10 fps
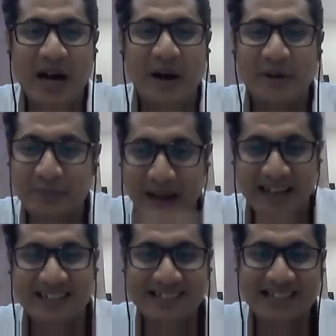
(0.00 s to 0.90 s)
How do you
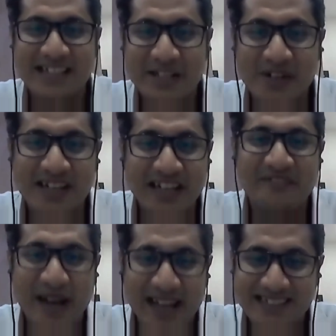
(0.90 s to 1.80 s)
manage the
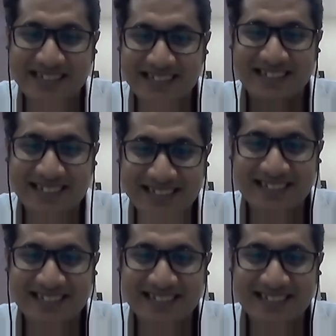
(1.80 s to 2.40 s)
work-life balance in